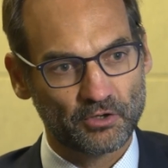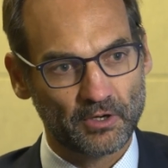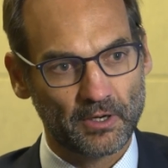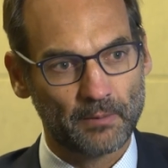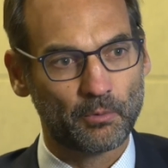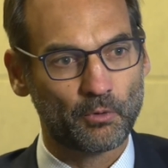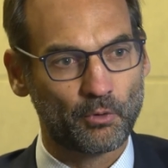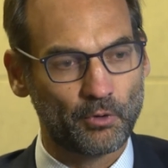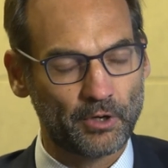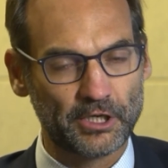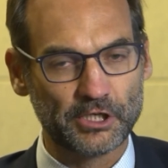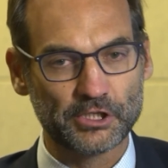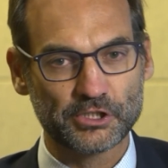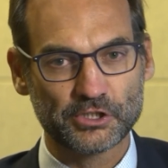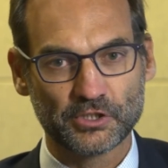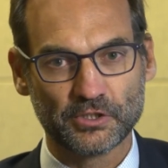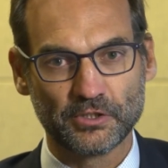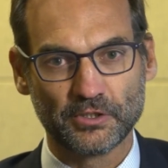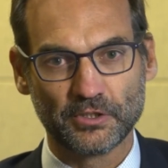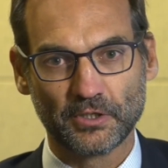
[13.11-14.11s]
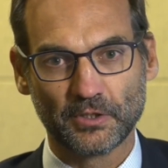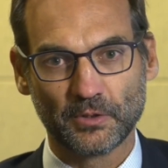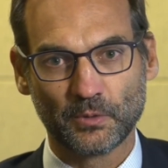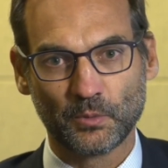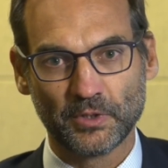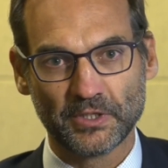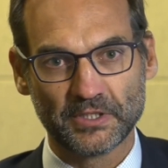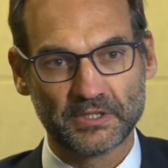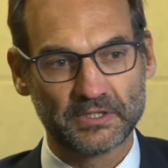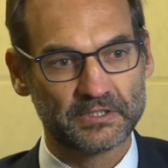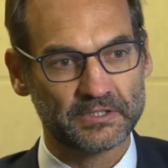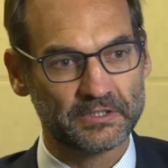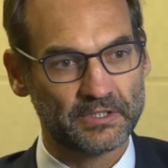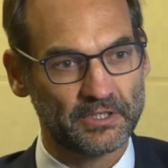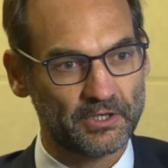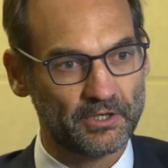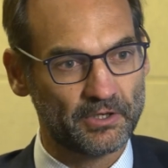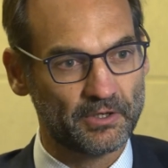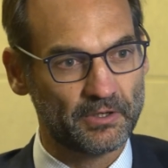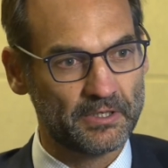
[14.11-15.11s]
collaboration with
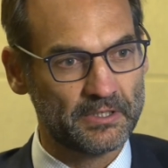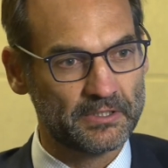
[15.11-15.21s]
uh,